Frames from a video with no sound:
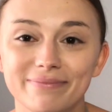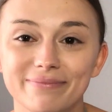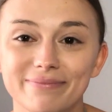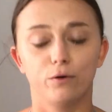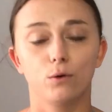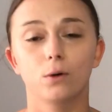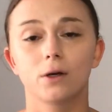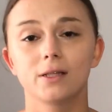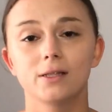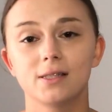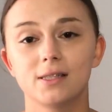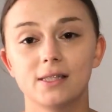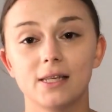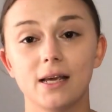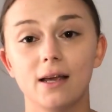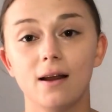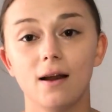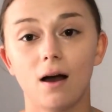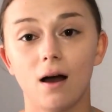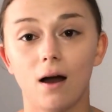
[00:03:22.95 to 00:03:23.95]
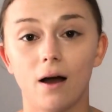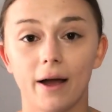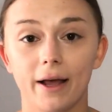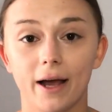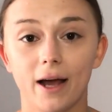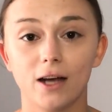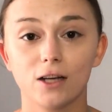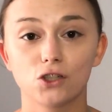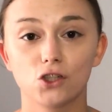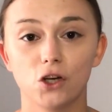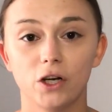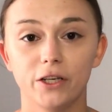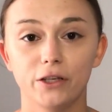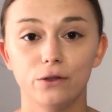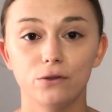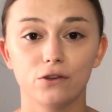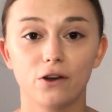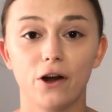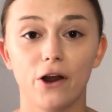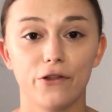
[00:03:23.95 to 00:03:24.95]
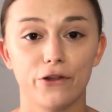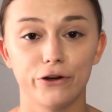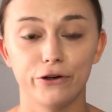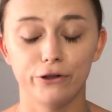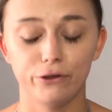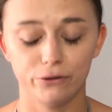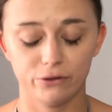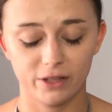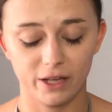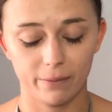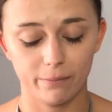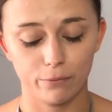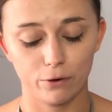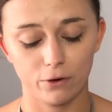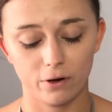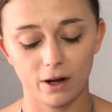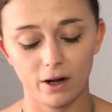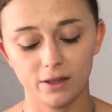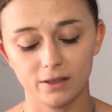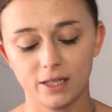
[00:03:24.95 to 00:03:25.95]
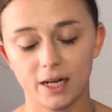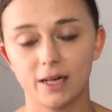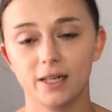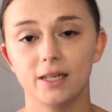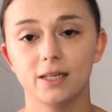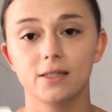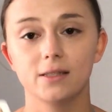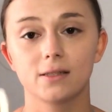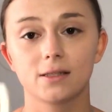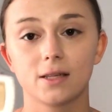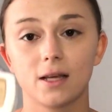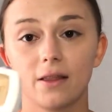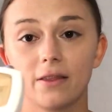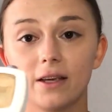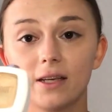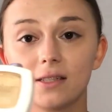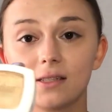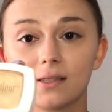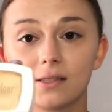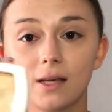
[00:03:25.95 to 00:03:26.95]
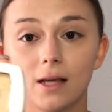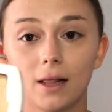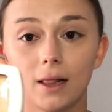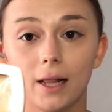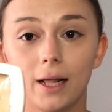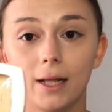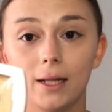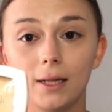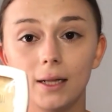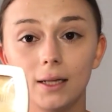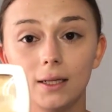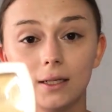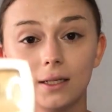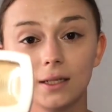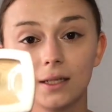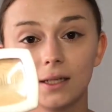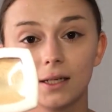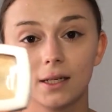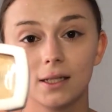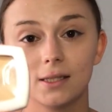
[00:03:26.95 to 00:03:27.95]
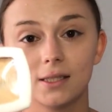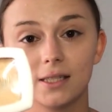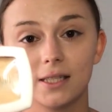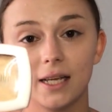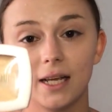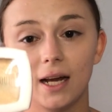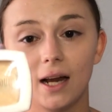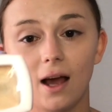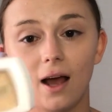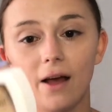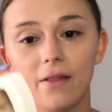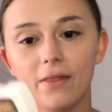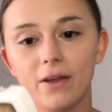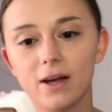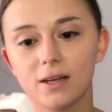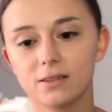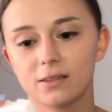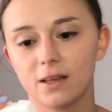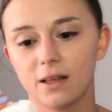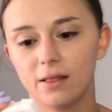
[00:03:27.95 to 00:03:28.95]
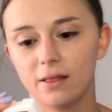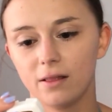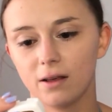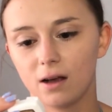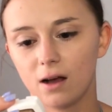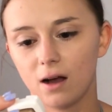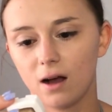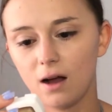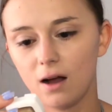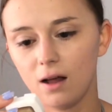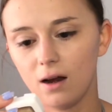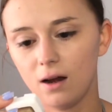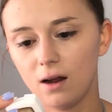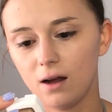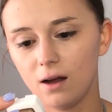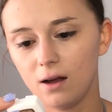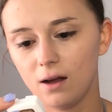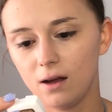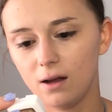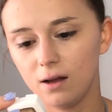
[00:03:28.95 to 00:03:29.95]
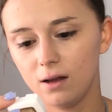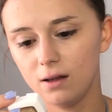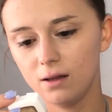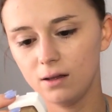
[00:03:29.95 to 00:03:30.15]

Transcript: For concealer, I actually use another Nu Skin product, and it's this little concealer, and that's in the colour